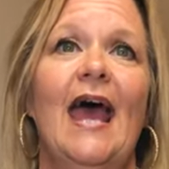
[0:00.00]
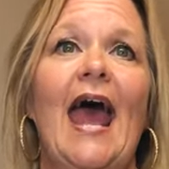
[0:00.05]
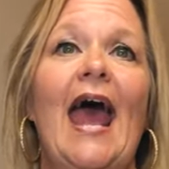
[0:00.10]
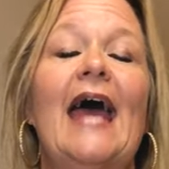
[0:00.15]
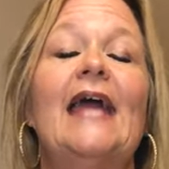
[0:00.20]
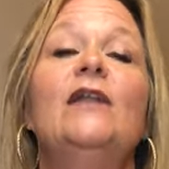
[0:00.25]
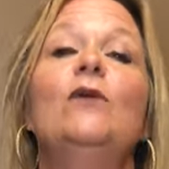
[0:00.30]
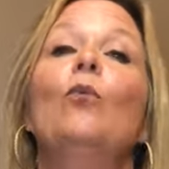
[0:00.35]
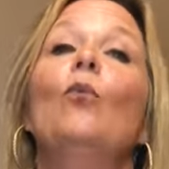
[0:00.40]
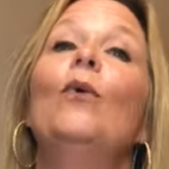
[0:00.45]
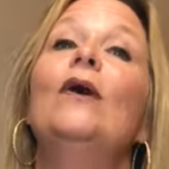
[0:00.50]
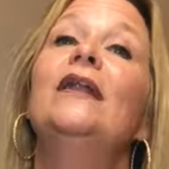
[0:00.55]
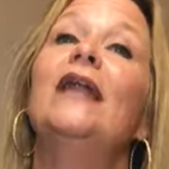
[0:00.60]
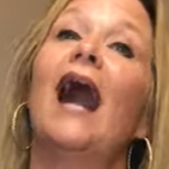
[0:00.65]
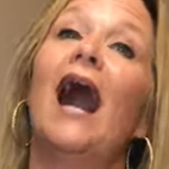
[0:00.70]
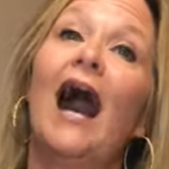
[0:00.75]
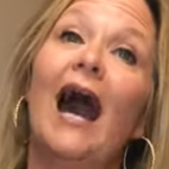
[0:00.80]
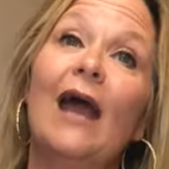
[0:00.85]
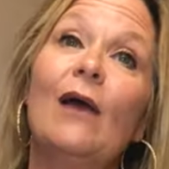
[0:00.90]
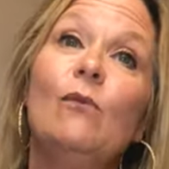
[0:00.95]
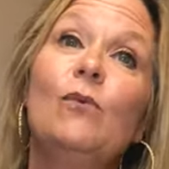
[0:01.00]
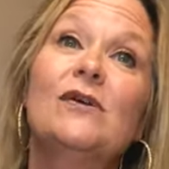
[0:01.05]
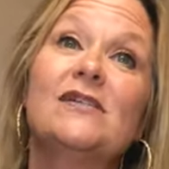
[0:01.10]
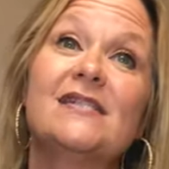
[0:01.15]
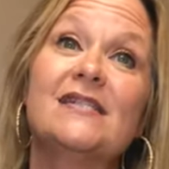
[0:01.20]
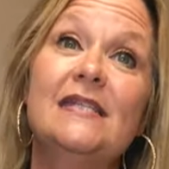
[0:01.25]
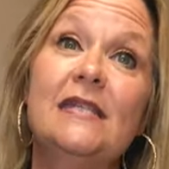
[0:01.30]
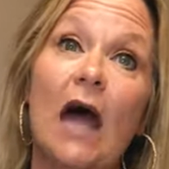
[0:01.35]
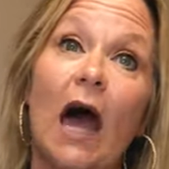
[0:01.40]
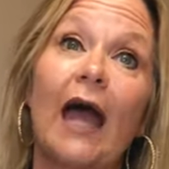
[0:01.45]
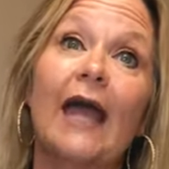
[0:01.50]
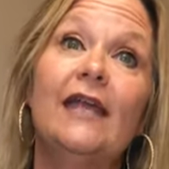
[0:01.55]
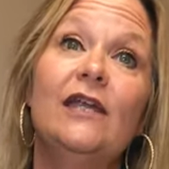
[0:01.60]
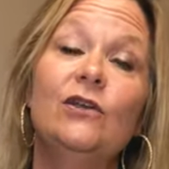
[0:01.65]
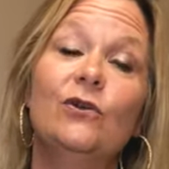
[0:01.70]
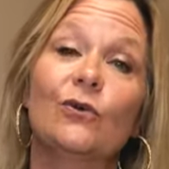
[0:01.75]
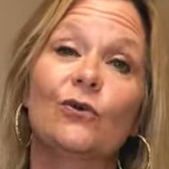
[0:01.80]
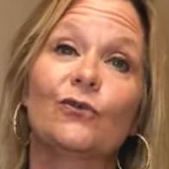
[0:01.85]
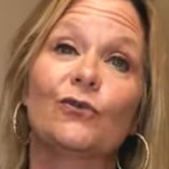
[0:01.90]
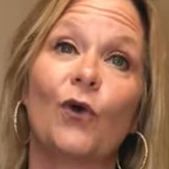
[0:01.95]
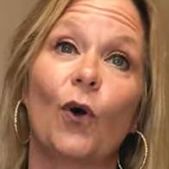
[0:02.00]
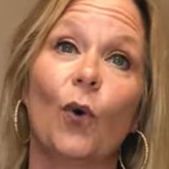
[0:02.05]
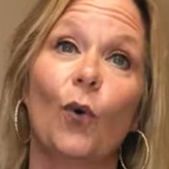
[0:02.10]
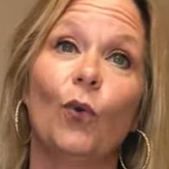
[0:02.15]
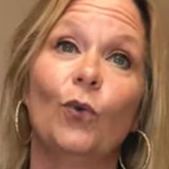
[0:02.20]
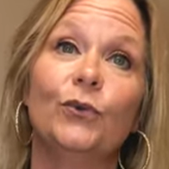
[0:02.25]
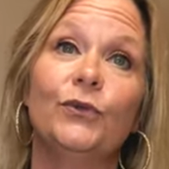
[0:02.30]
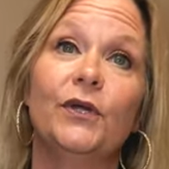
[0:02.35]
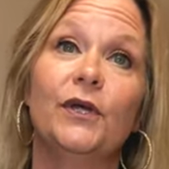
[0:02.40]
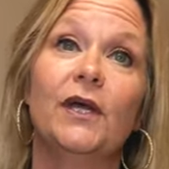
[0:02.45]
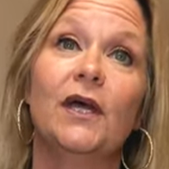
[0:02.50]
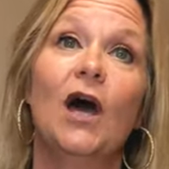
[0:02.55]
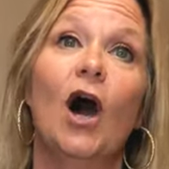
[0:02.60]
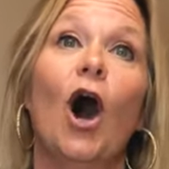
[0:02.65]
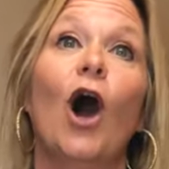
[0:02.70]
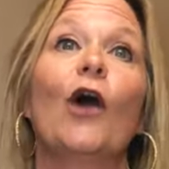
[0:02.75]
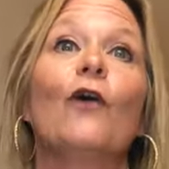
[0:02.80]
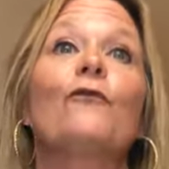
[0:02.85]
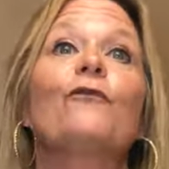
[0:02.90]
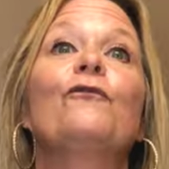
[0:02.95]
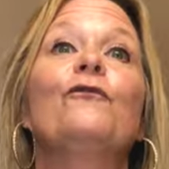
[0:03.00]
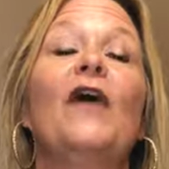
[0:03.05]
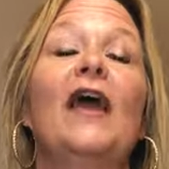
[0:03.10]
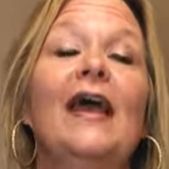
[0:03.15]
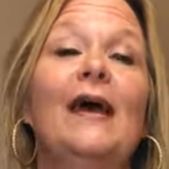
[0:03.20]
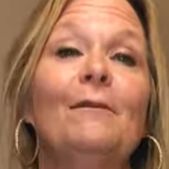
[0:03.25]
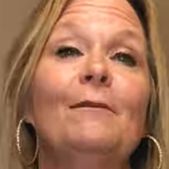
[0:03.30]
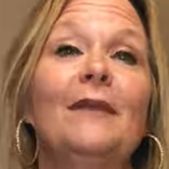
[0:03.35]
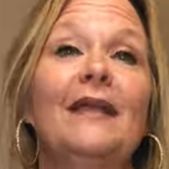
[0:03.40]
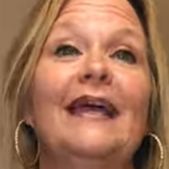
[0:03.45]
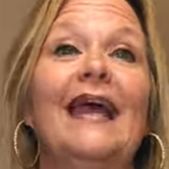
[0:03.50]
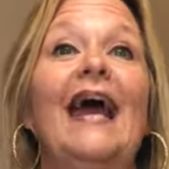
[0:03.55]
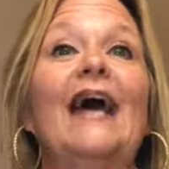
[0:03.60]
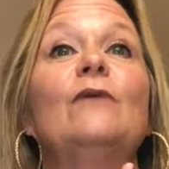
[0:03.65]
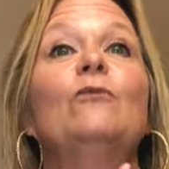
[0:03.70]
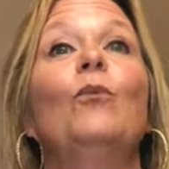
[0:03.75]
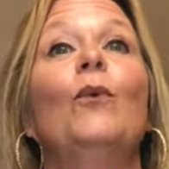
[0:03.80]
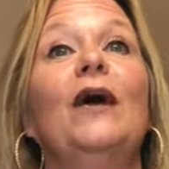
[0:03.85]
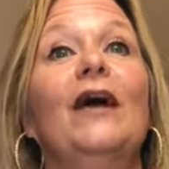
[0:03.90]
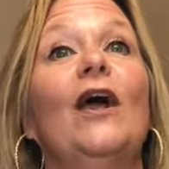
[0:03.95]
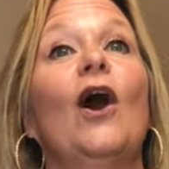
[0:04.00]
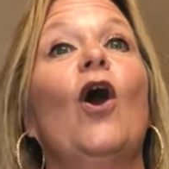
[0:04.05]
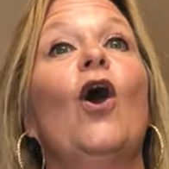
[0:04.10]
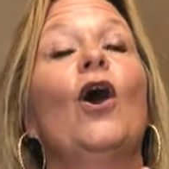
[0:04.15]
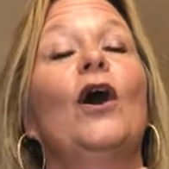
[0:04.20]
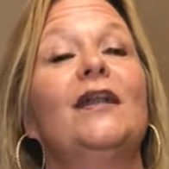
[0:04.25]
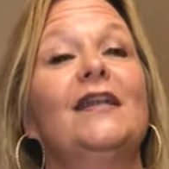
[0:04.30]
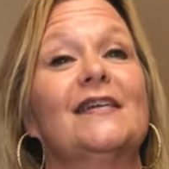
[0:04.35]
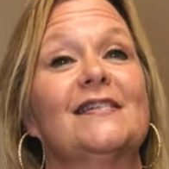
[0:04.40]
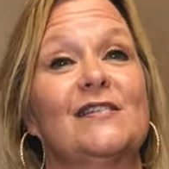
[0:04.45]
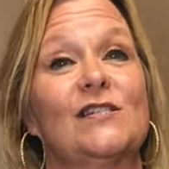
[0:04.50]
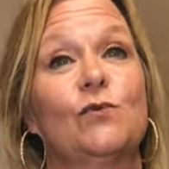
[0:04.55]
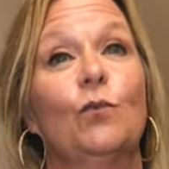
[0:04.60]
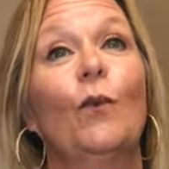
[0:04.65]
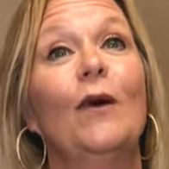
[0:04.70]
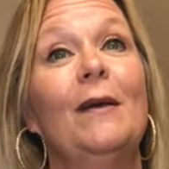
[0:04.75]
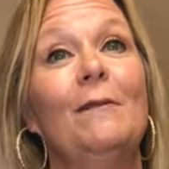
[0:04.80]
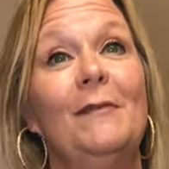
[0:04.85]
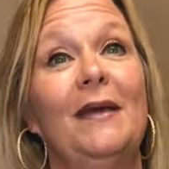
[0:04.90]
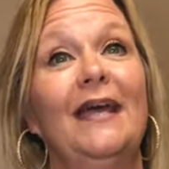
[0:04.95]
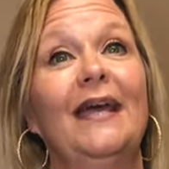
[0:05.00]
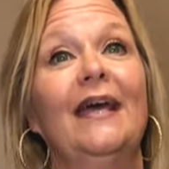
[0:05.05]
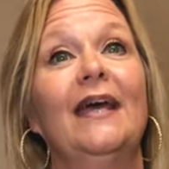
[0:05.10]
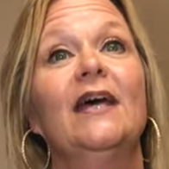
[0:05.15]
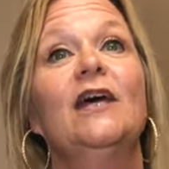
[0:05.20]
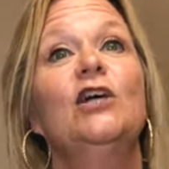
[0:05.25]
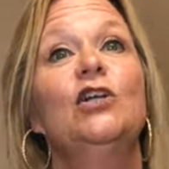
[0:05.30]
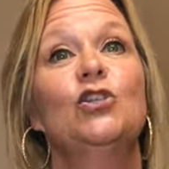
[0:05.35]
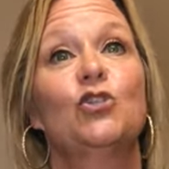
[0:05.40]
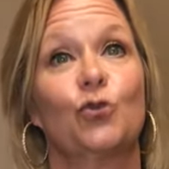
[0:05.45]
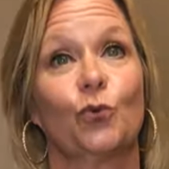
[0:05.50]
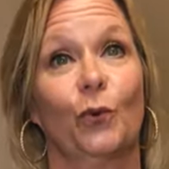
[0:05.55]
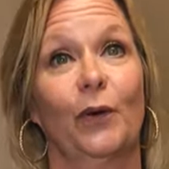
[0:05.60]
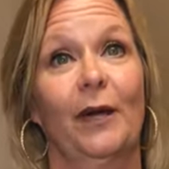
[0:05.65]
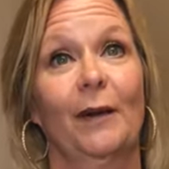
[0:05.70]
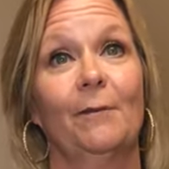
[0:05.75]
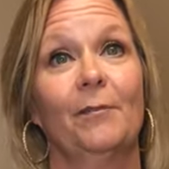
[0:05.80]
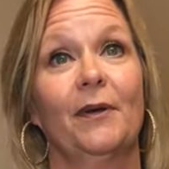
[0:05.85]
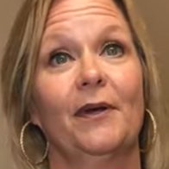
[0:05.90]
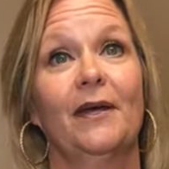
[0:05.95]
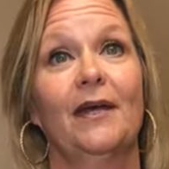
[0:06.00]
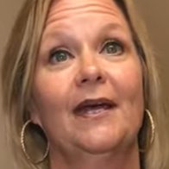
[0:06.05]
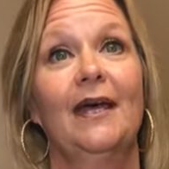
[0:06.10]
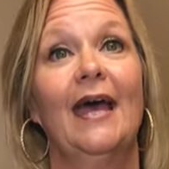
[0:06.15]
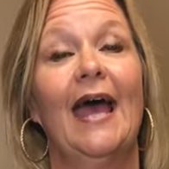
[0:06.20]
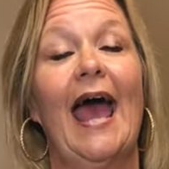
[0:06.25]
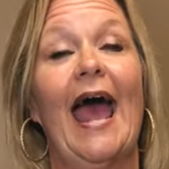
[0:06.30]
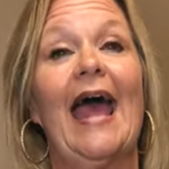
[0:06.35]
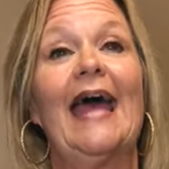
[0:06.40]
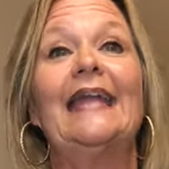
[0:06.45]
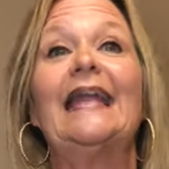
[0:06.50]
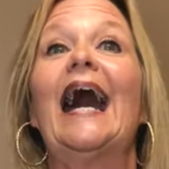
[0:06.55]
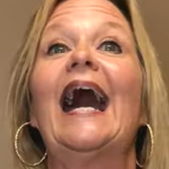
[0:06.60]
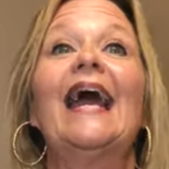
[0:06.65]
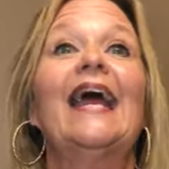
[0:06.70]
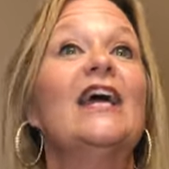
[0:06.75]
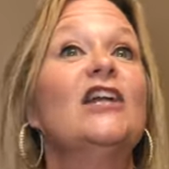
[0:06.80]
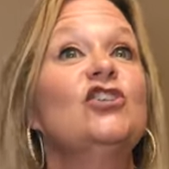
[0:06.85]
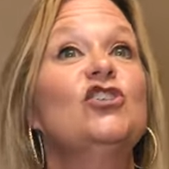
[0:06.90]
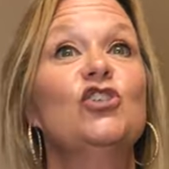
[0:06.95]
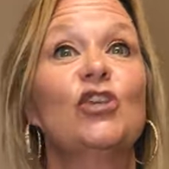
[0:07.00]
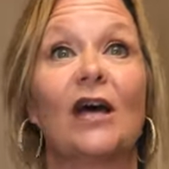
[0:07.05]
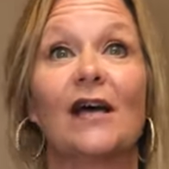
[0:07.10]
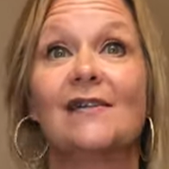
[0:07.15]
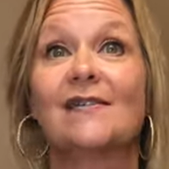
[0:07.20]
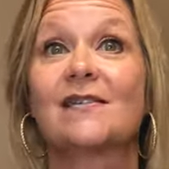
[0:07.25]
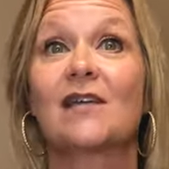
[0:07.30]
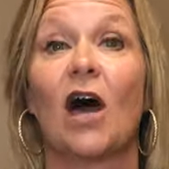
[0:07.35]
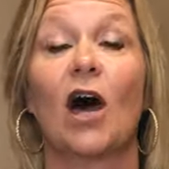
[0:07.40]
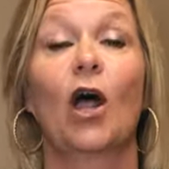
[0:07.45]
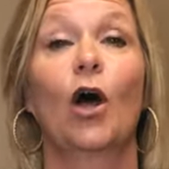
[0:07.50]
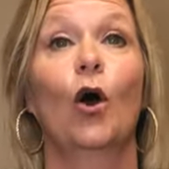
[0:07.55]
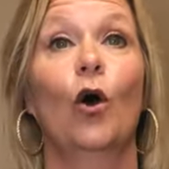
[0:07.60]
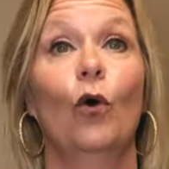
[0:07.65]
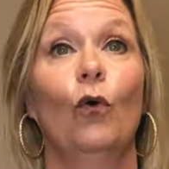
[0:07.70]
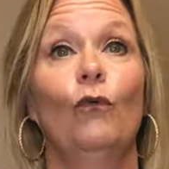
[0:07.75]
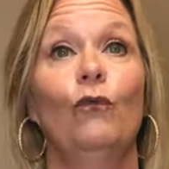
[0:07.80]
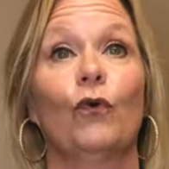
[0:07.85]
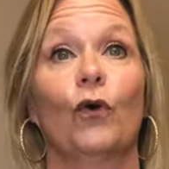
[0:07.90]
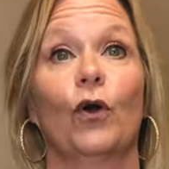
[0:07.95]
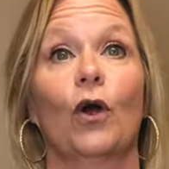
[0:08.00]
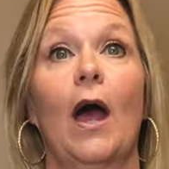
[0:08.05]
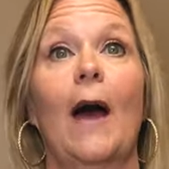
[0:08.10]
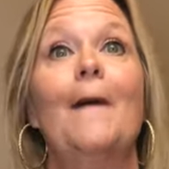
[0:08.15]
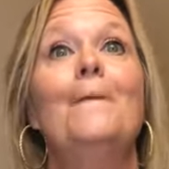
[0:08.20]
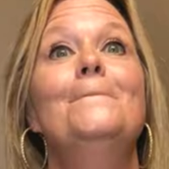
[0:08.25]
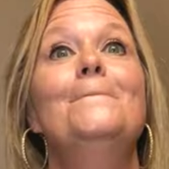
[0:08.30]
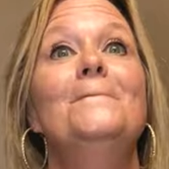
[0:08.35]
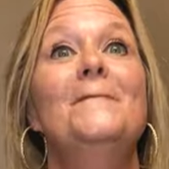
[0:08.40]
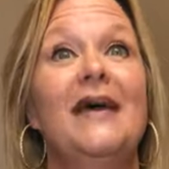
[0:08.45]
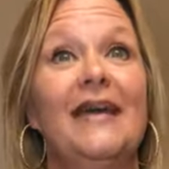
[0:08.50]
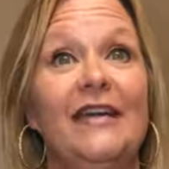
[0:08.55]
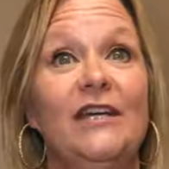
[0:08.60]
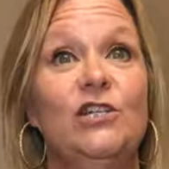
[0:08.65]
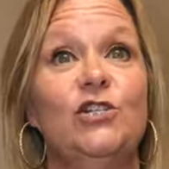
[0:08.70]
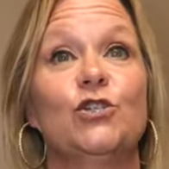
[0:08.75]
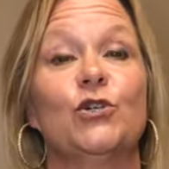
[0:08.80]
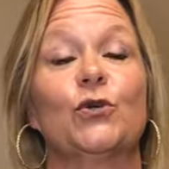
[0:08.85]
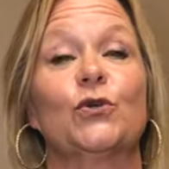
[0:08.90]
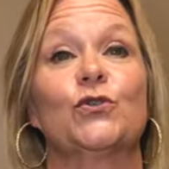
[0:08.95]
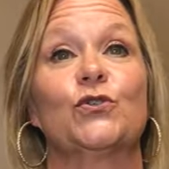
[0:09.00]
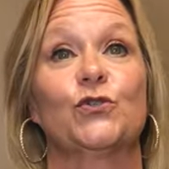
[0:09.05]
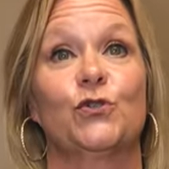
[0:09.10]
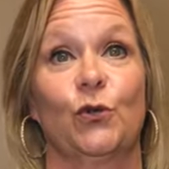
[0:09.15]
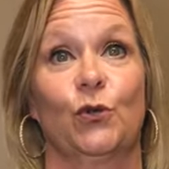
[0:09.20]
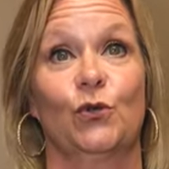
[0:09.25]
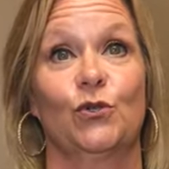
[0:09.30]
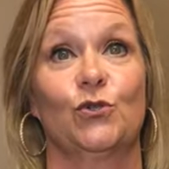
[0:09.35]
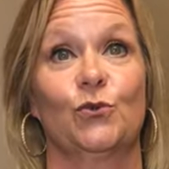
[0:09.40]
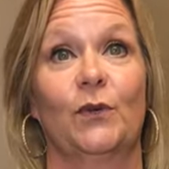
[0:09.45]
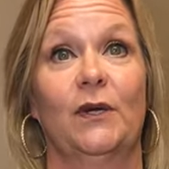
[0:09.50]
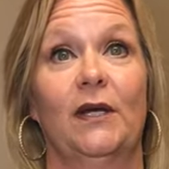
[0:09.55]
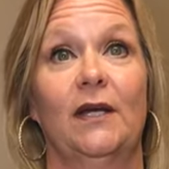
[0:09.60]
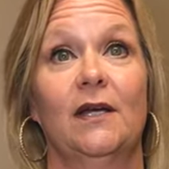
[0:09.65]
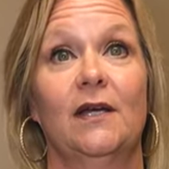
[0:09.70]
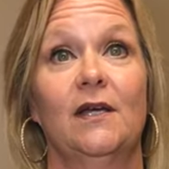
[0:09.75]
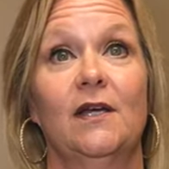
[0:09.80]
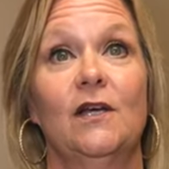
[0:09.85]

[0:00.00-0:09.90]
And when I was 9 years old, our family had went on a swimming trip, and I had just got over major surgery.